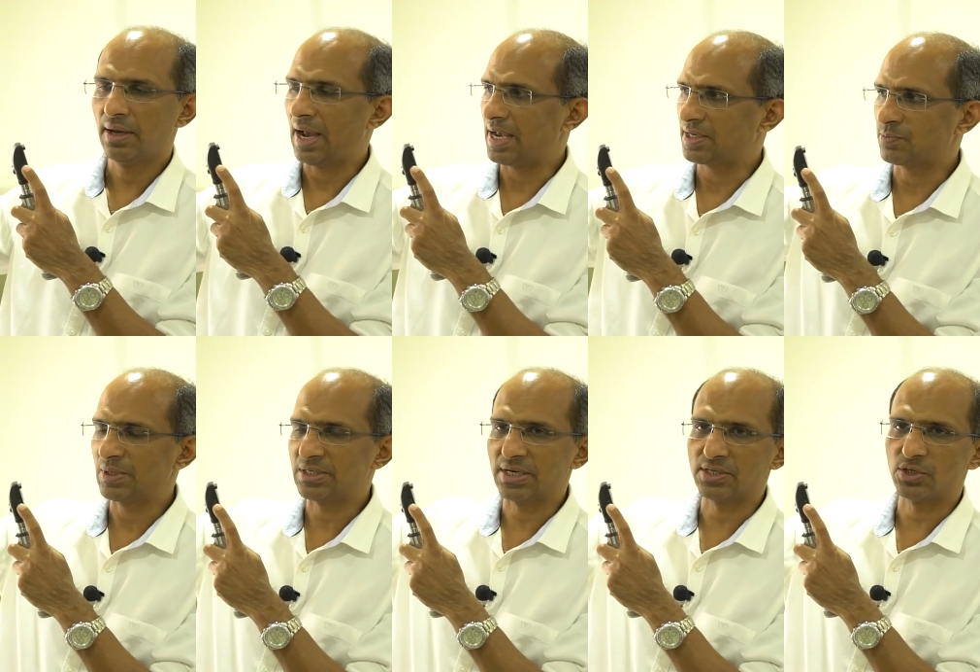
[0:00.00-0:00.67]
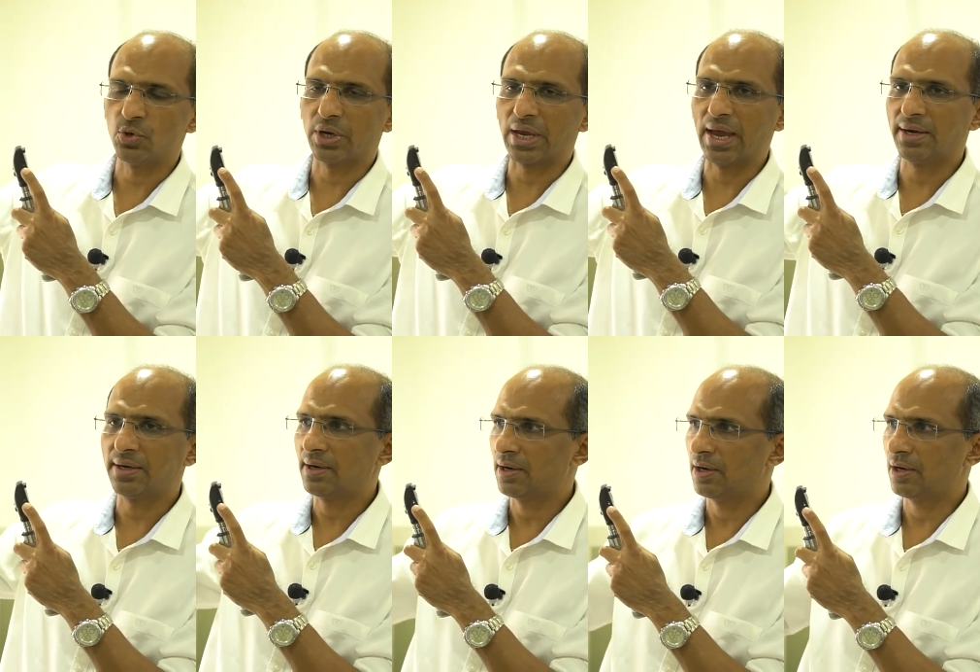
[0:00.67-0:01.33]
as much as you
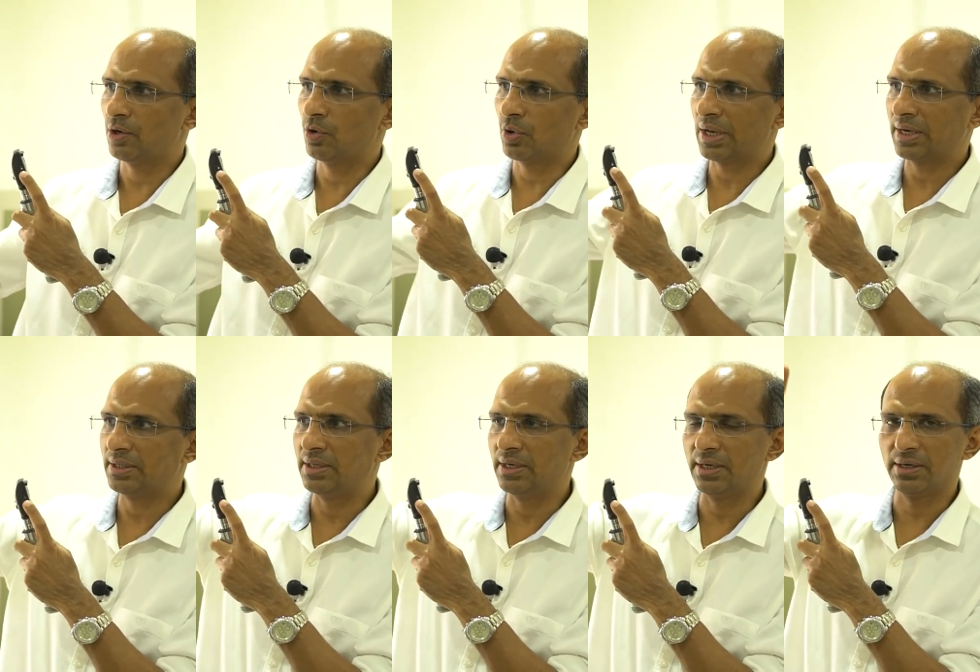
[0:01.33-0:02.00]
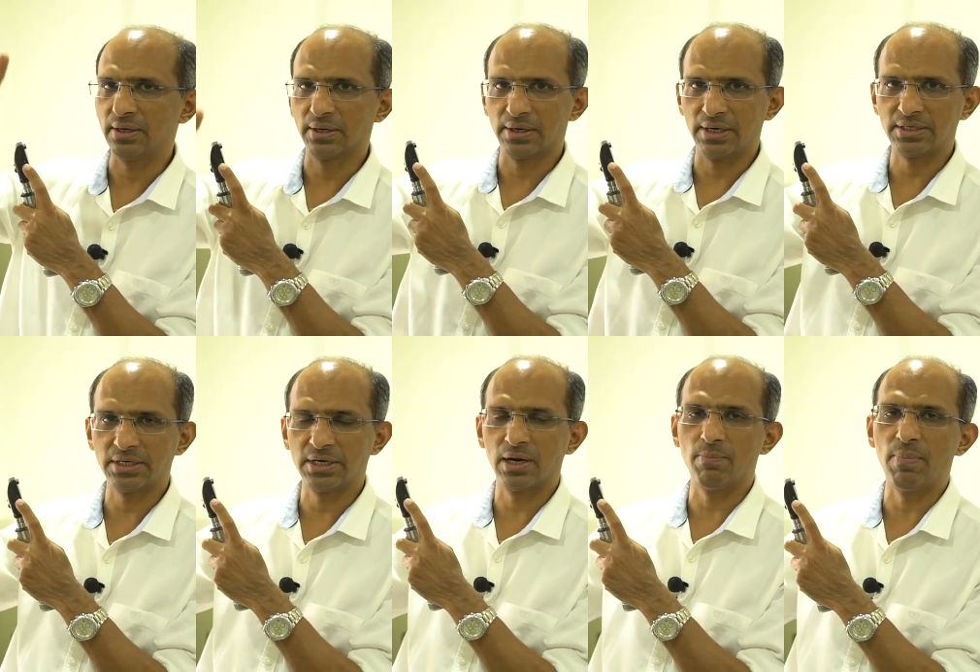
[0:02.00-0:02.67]
can. Look at the
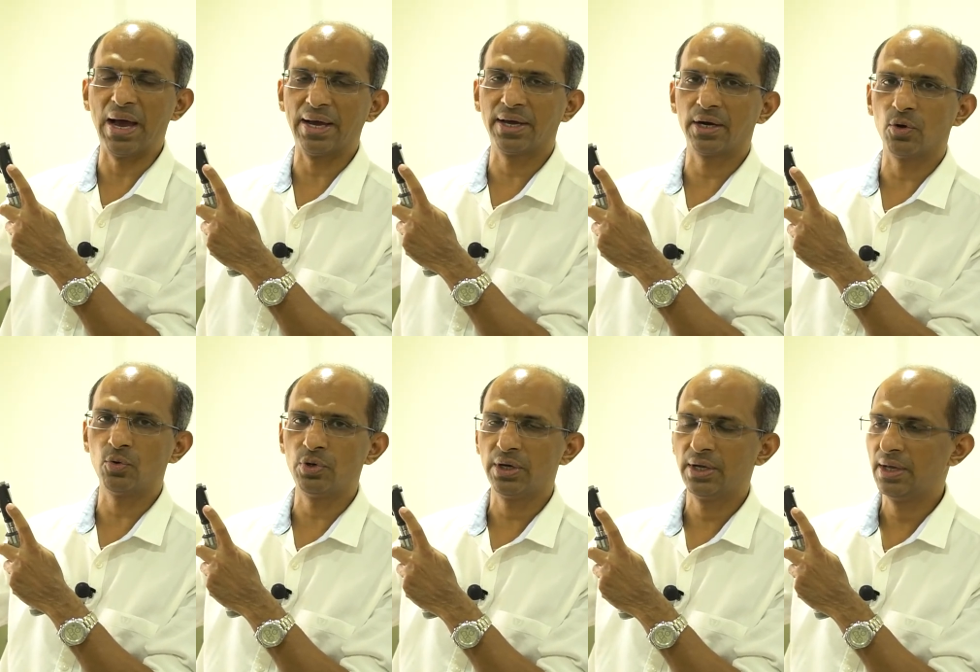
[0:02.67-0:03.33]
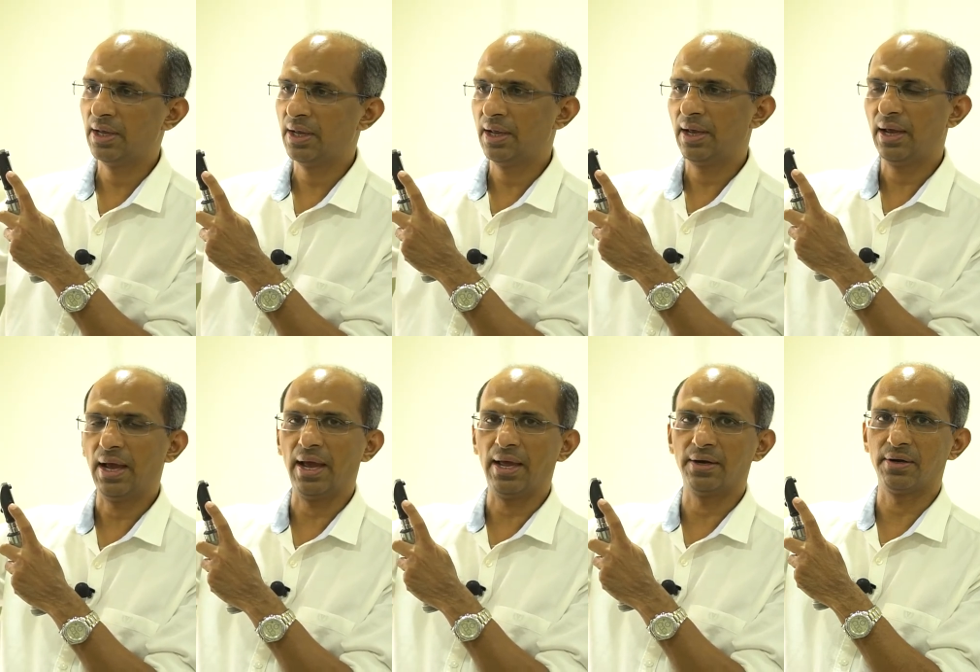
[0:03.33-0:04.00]
retinal background
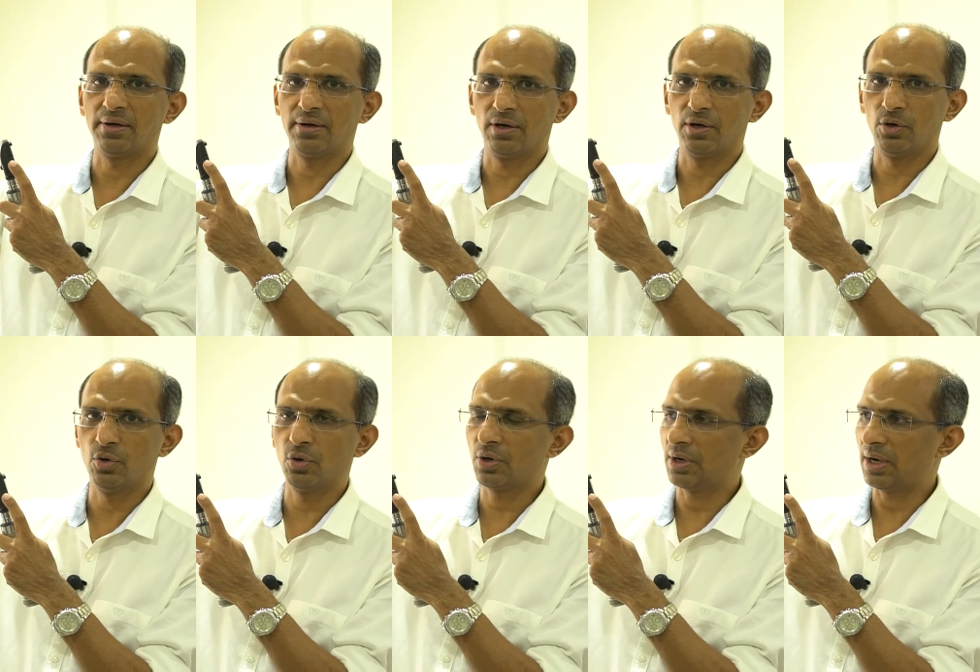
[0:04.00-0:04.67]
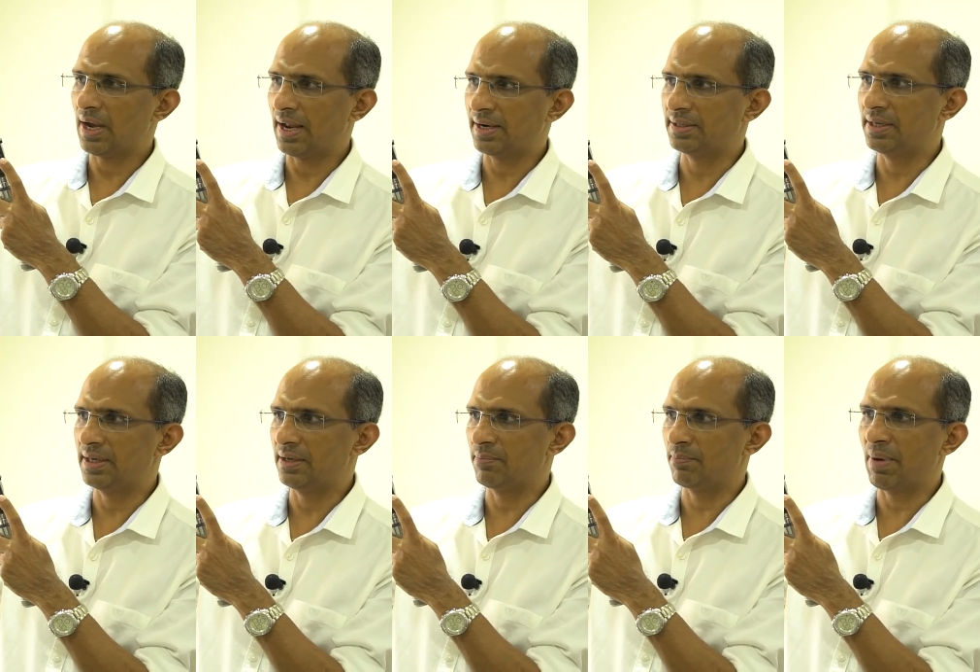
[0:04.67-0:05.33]
and look at
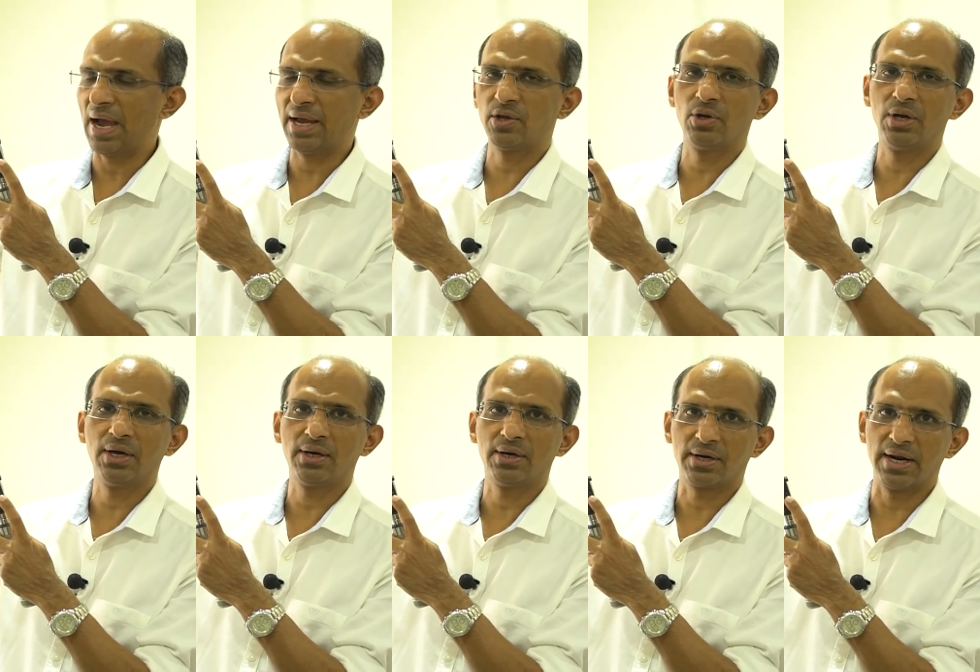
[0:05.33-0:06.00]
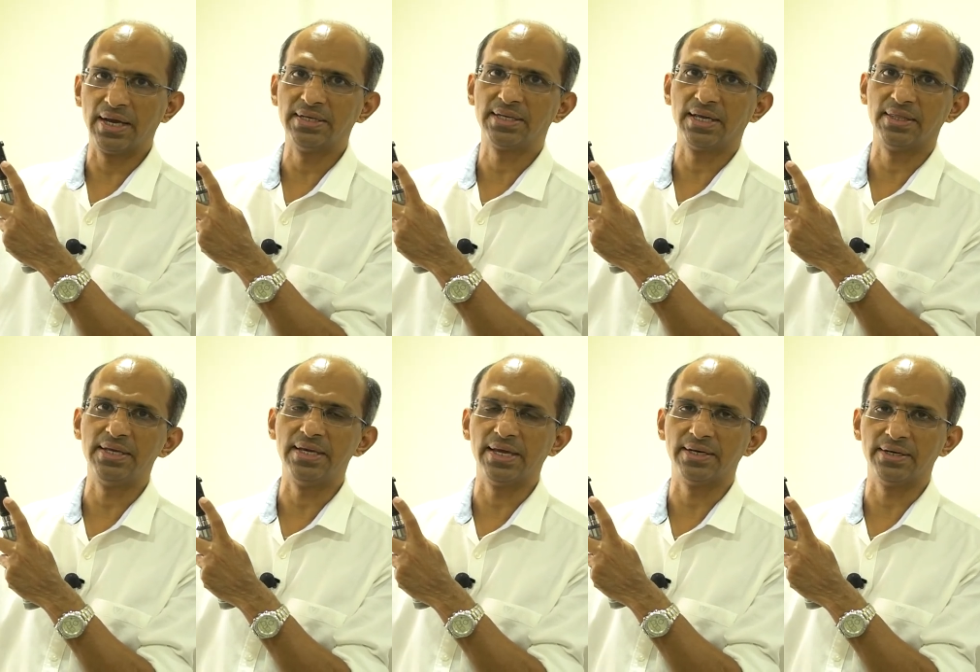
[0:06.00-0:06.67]
the macula right at
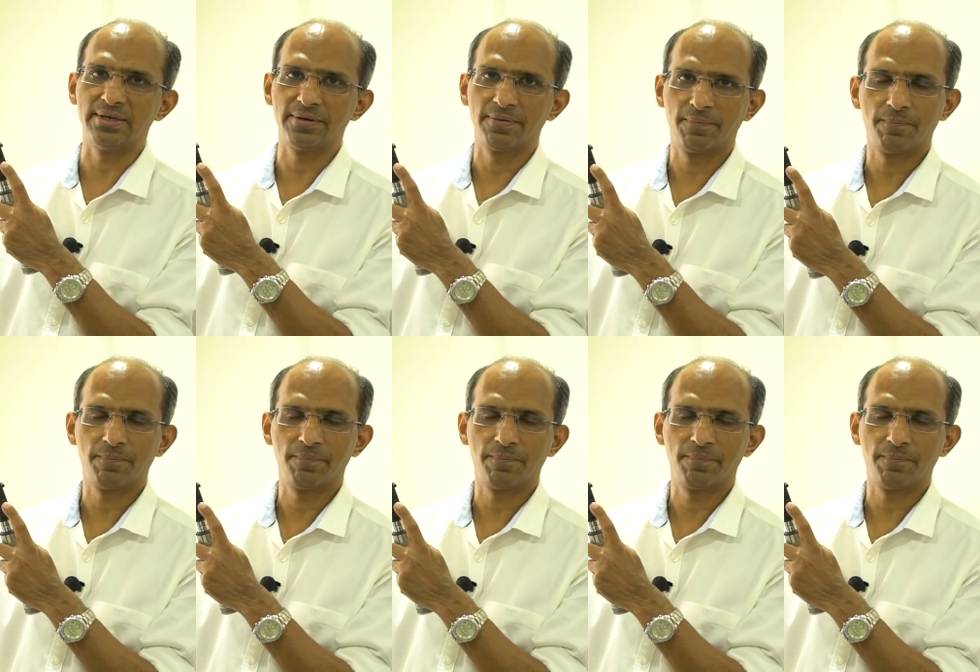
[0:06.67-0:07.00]
the end.